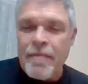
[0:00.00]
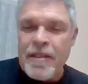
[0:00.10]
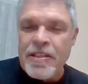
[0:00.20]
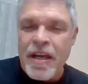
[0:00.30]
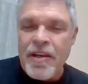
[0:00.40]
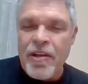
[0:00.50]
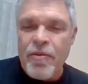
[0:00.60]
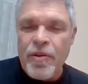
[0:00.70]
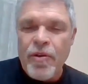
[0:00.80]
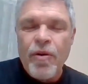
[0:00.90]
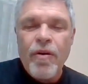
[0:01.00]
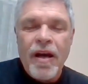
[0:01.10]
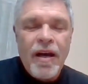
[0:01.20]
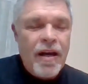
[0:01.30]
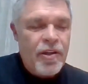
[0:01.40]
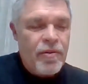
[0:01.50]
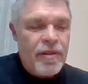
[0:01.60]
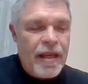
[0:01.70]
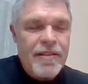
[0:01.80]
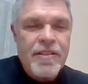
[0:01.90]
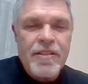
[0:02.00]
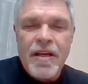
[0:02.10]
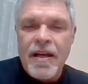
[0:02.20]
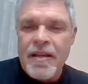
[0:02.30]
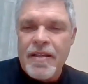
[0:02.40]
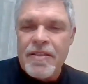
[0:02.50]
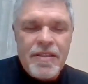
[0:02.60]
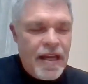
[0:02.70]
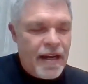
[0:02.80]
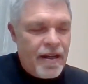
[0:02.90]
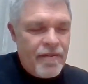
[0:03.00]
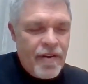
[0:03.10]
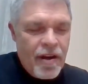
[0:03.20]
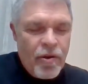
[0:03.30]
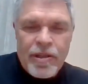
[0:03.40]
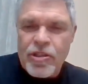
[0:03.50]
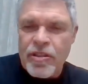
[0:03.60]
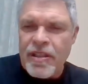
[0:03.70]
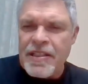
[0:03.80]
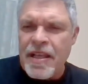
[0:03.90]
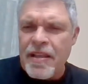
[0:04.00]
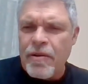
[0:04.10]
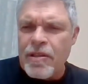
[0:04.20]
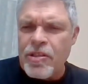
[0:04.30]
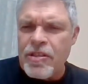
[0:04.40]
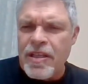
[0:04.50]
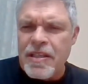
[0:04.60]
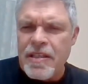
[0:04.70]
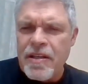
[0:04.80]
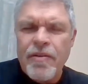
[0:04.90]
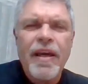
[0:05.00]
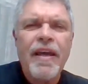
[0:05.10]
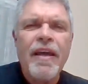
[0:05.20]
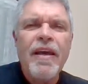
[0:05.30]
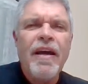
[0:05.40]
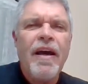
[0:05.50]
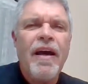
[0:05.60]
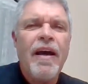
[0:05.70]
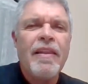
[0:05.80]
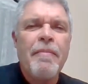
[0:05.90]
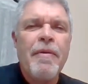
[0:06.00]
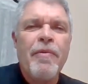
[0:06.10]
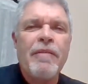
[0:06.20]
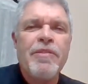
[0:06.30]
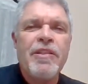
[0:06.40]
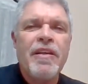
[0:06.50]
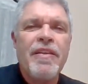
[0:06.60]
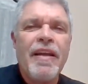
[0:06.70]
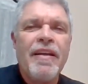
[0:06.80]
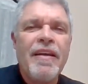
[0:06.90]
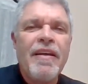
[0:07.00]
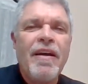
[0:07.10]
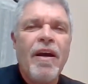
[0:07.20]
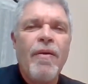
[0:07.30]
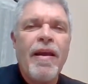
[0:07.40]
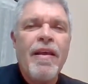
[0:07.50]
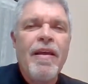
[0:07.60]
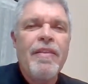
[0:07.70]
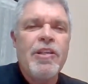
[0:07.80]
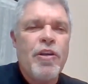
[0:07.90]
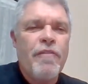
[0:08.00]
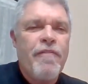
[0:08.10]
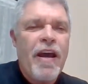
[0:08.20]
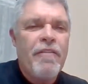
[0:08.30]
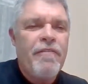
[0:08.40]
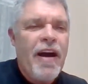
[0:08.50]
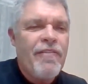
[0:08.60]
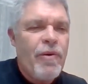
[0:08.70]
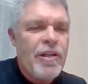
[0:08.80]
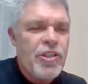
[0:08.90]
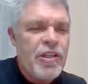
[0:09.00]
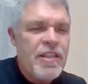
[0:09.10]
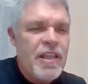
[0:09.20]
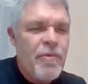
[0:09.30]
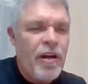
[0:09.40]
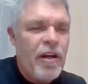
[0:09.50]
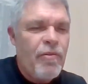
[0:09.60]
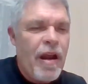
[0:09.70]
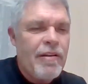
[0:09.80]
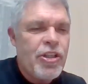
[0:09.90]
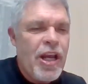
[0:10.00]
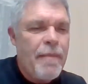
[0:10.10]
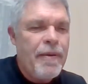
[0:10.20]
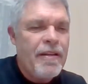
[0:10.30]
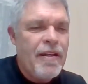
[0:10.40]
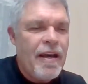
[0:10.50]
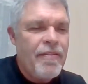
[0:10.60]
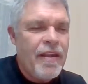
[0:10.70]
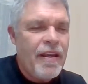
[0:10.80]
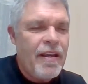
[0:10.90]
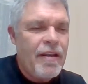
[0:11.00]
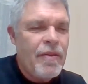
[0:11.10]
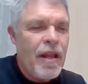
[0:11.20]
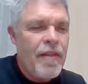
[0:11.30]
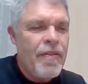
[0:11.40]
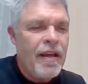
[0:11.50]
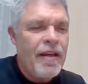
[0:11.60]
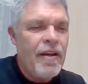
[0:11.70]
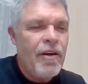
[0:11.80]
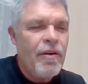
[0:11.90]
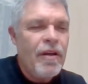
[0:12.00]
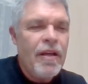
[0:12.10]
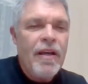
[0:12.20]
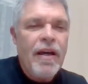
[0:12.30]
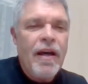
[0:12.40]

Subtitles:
let me send you your latest set of questions. Did I send the questions? Yes, I did. Okay. And let me read them to you then. All right. These are your final 5 questions, and then we're going to crown a champion, I think. Not I think, I know.